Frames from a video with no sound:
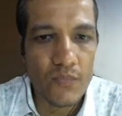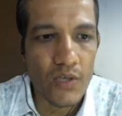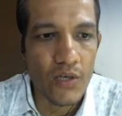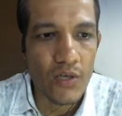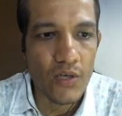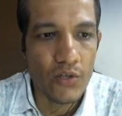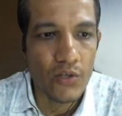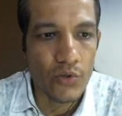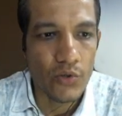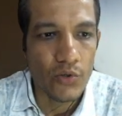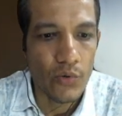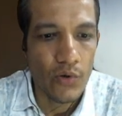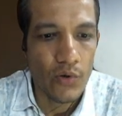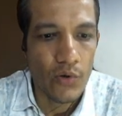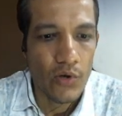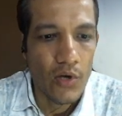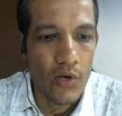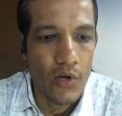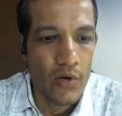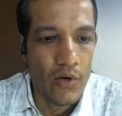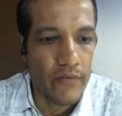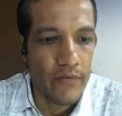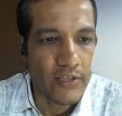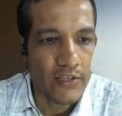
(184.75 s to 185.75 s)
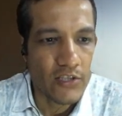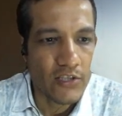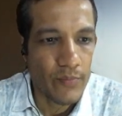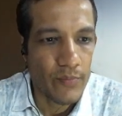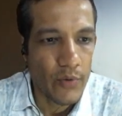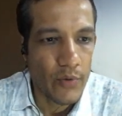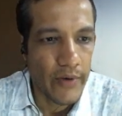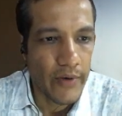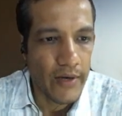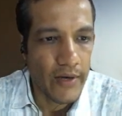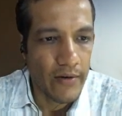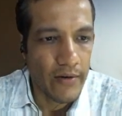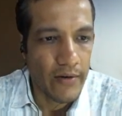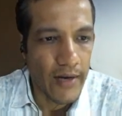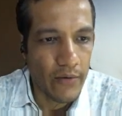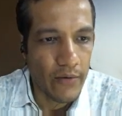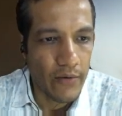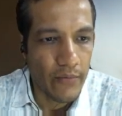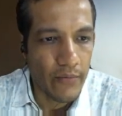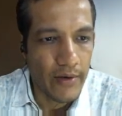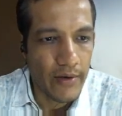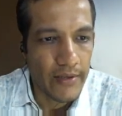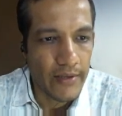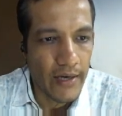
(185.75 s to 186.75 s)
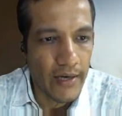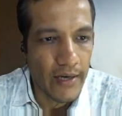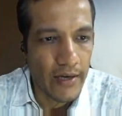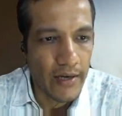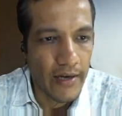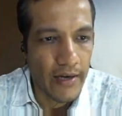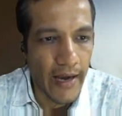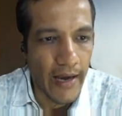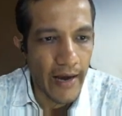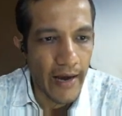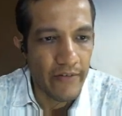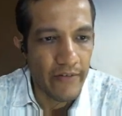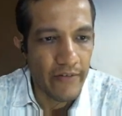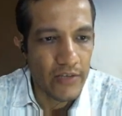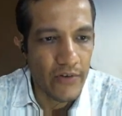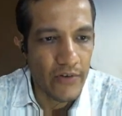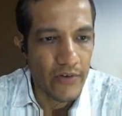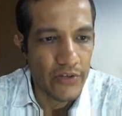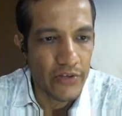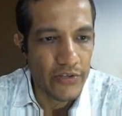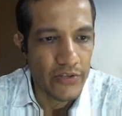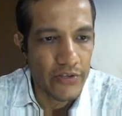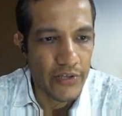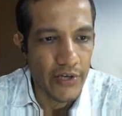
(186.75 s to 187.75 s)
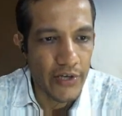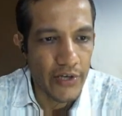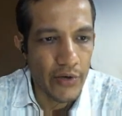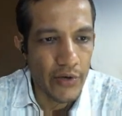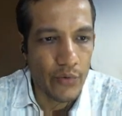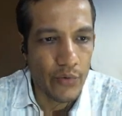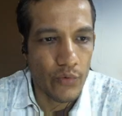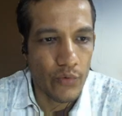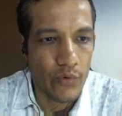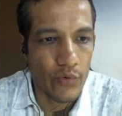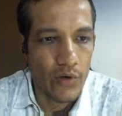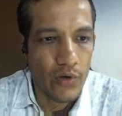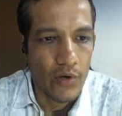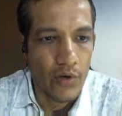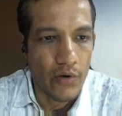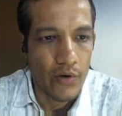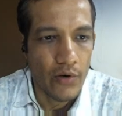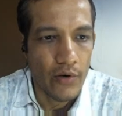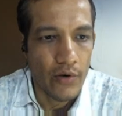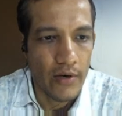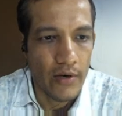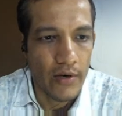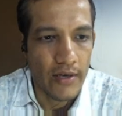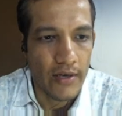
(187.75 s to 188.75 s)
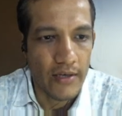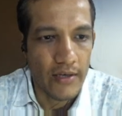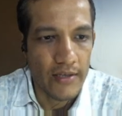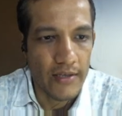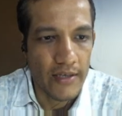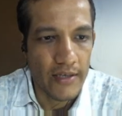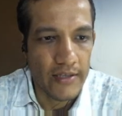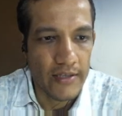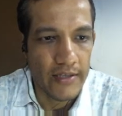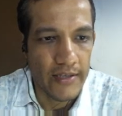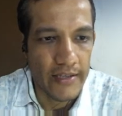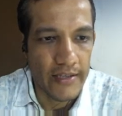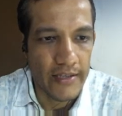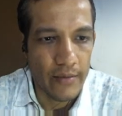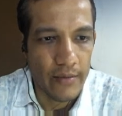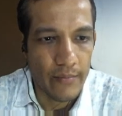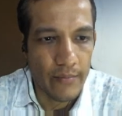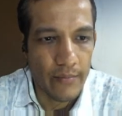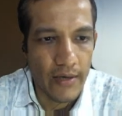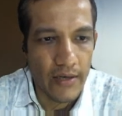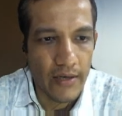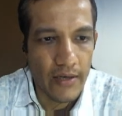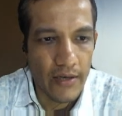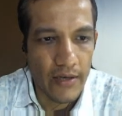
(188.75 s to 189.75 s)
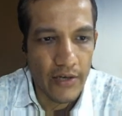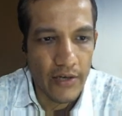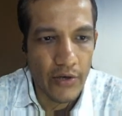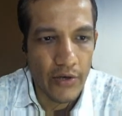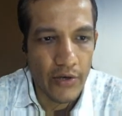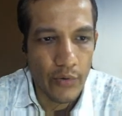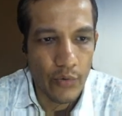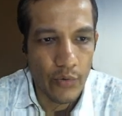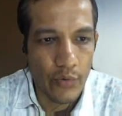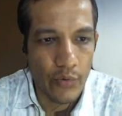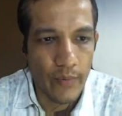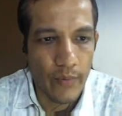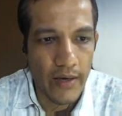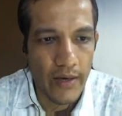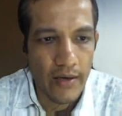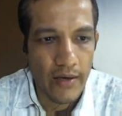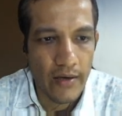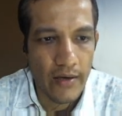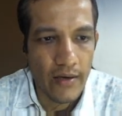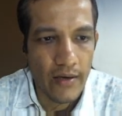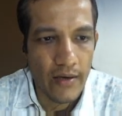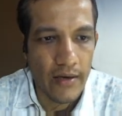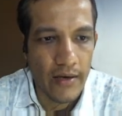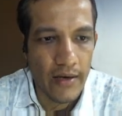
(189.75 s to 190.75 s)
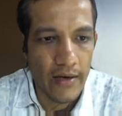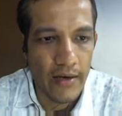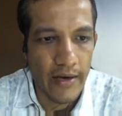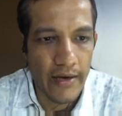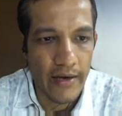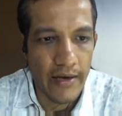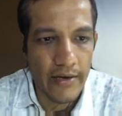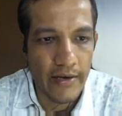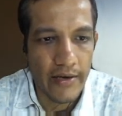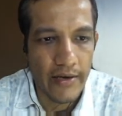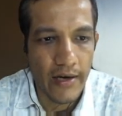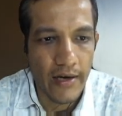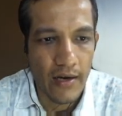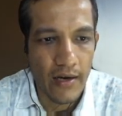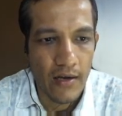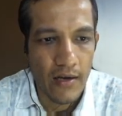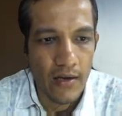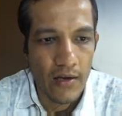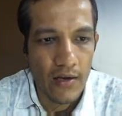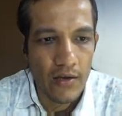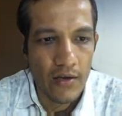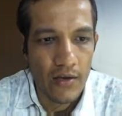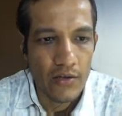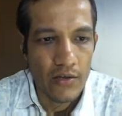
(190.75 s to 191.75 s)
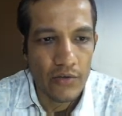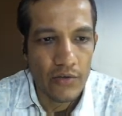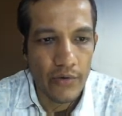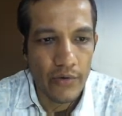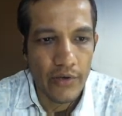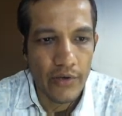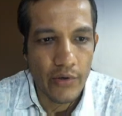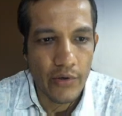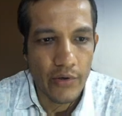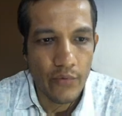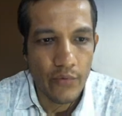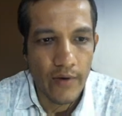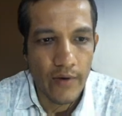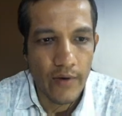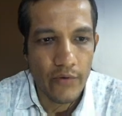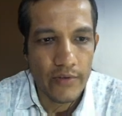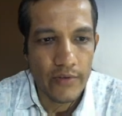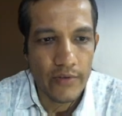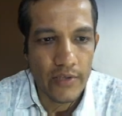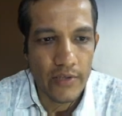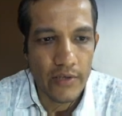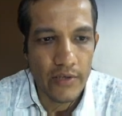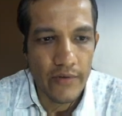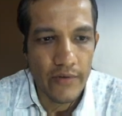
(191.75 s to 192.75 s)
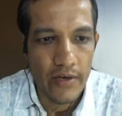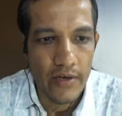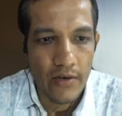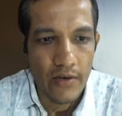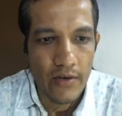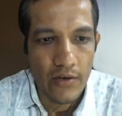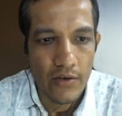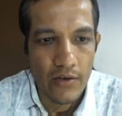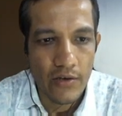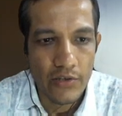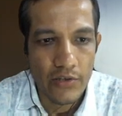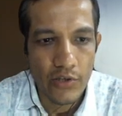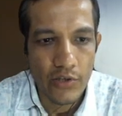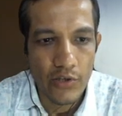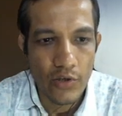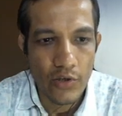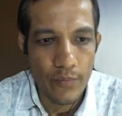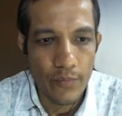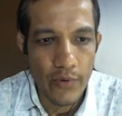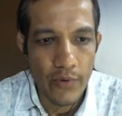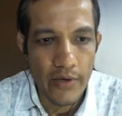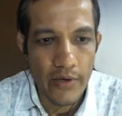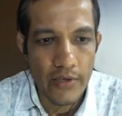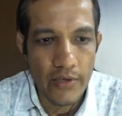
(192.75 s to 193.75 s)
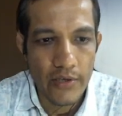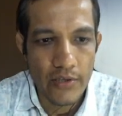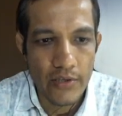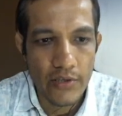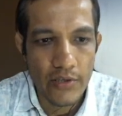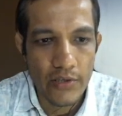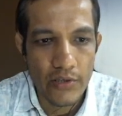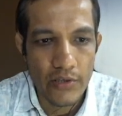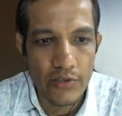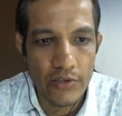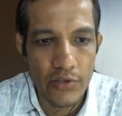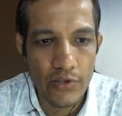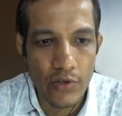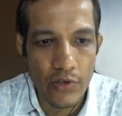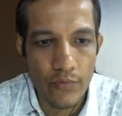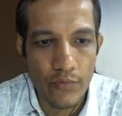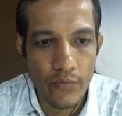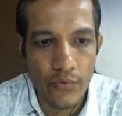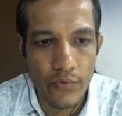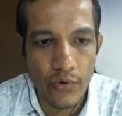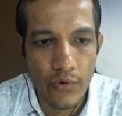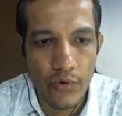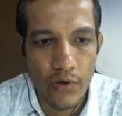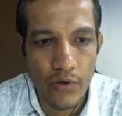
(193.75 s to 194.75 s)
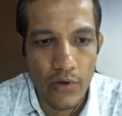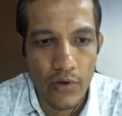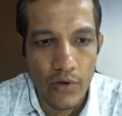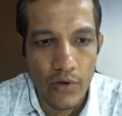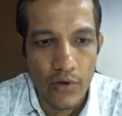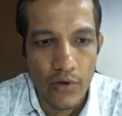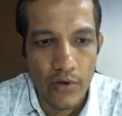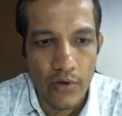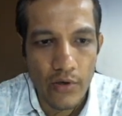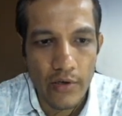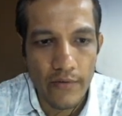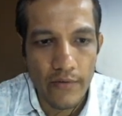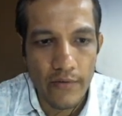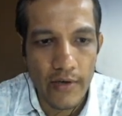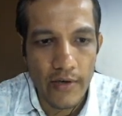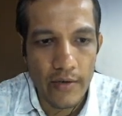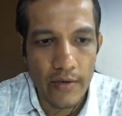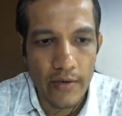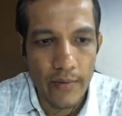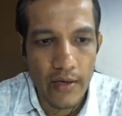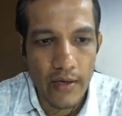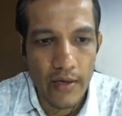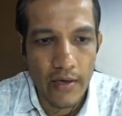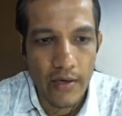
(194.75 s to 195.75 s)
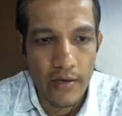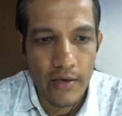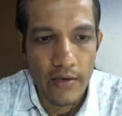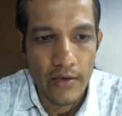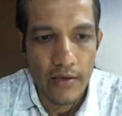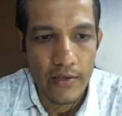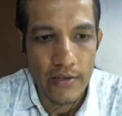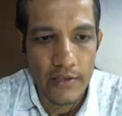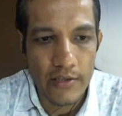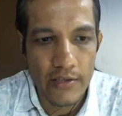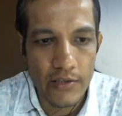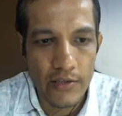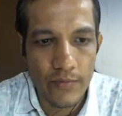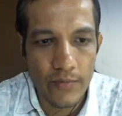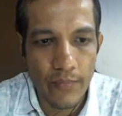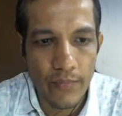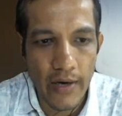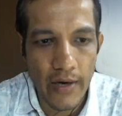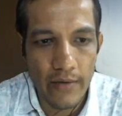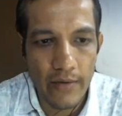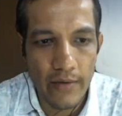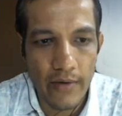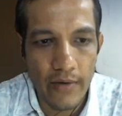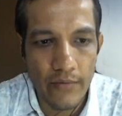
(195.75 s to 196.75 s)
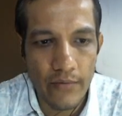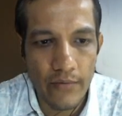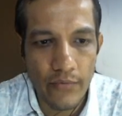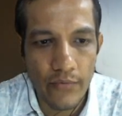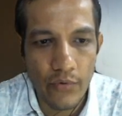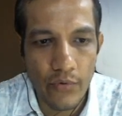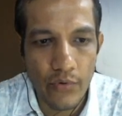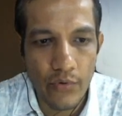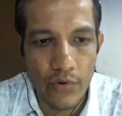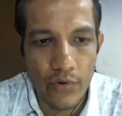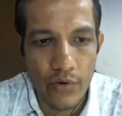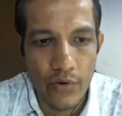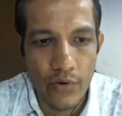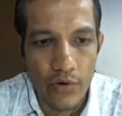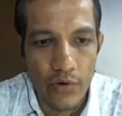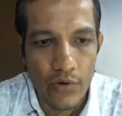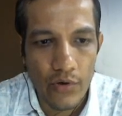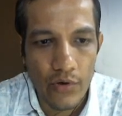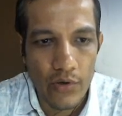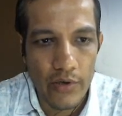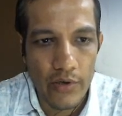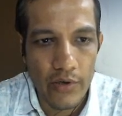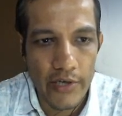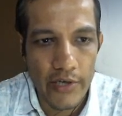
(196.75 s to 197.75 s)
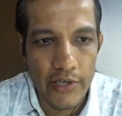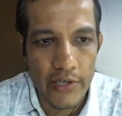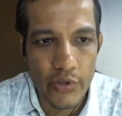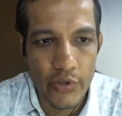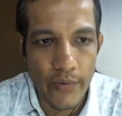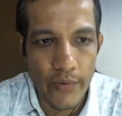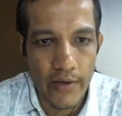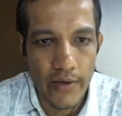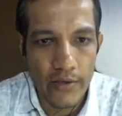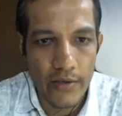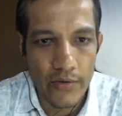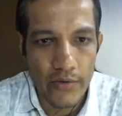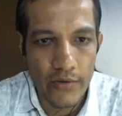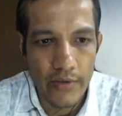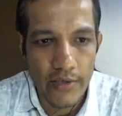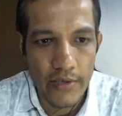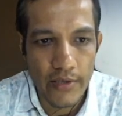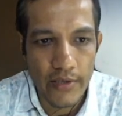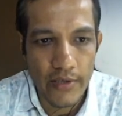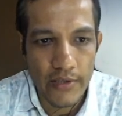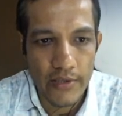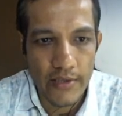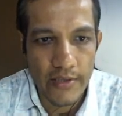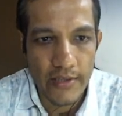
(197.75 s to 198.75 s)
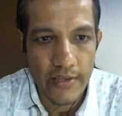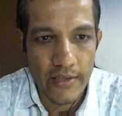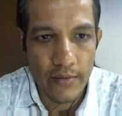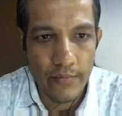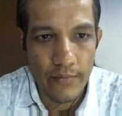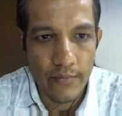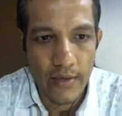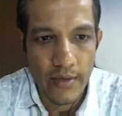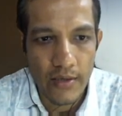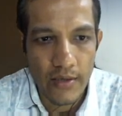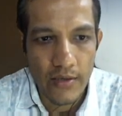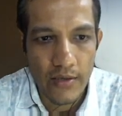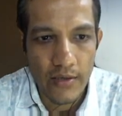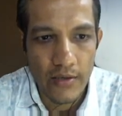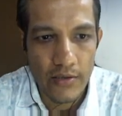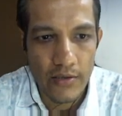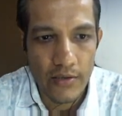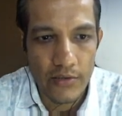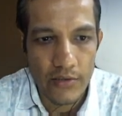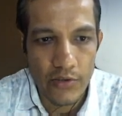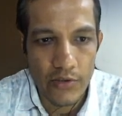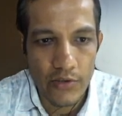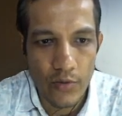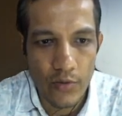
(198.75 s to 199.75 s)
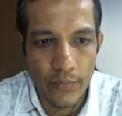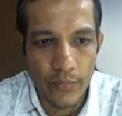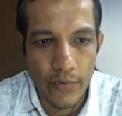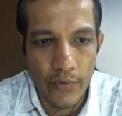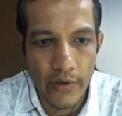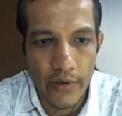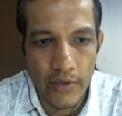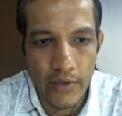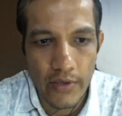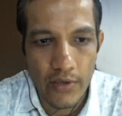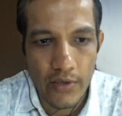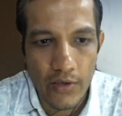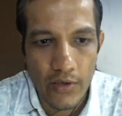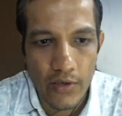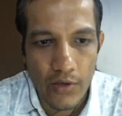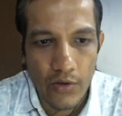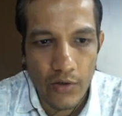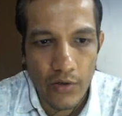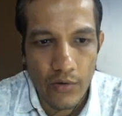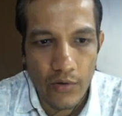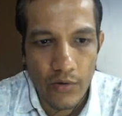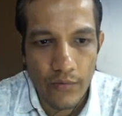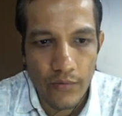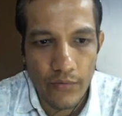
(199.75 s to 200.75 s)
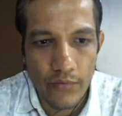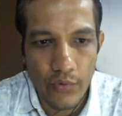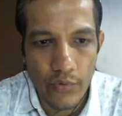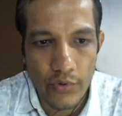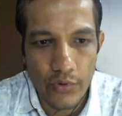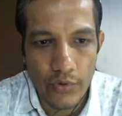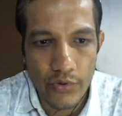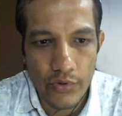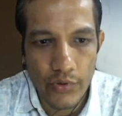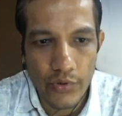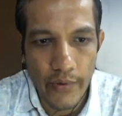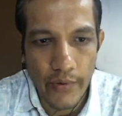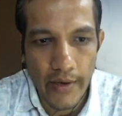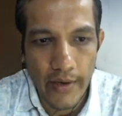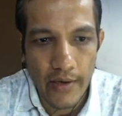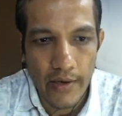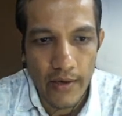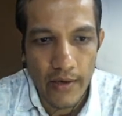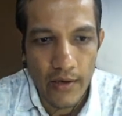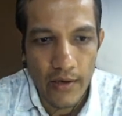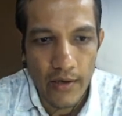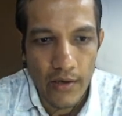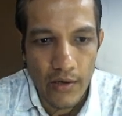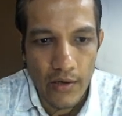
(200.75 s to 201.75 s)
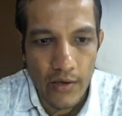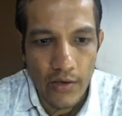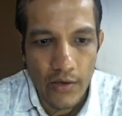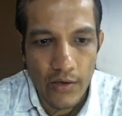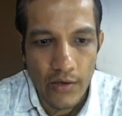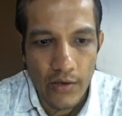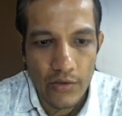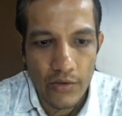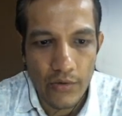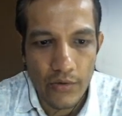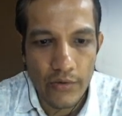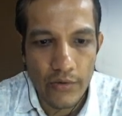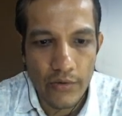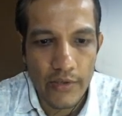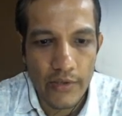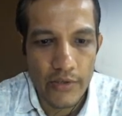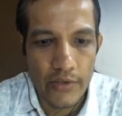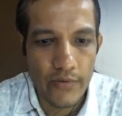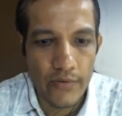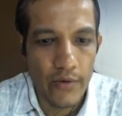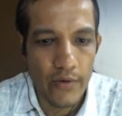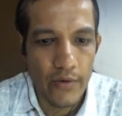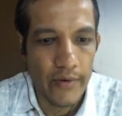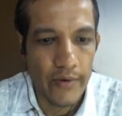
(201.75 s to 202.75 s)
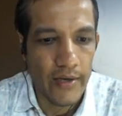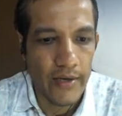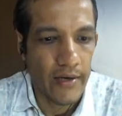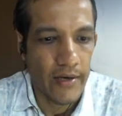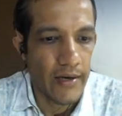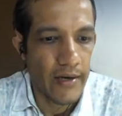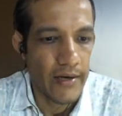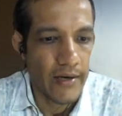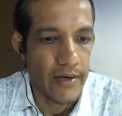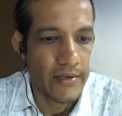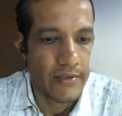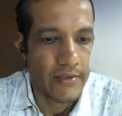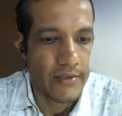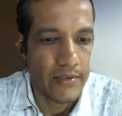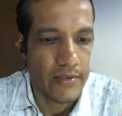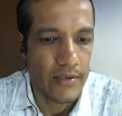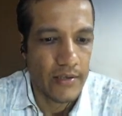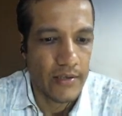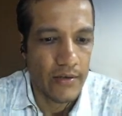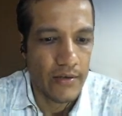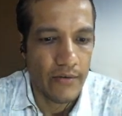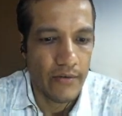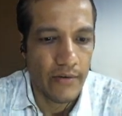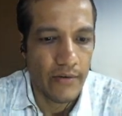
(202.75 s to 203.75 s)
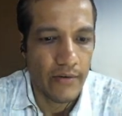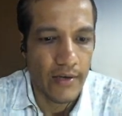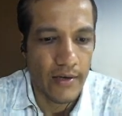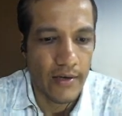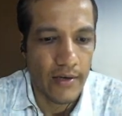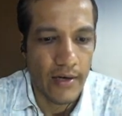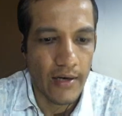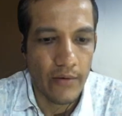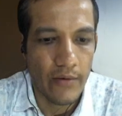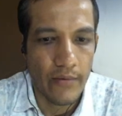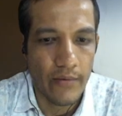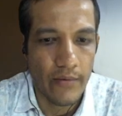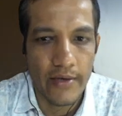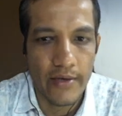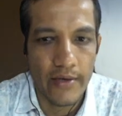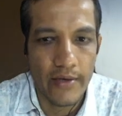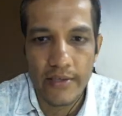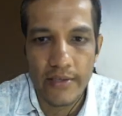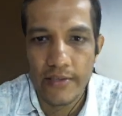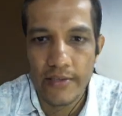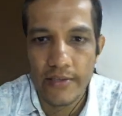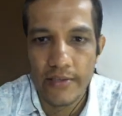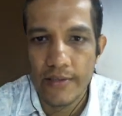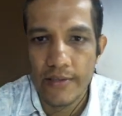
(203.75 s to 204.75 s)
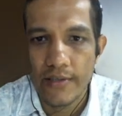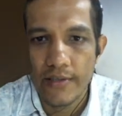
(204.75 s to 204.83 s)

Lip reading: So first of all, we will calculate the average velocity U, that is nothing but Q by area. So Q value is given 0.04 divided by, this is pi by 4 d square. So d is nothing but 0.4 square. So this one we can write, we can calculate this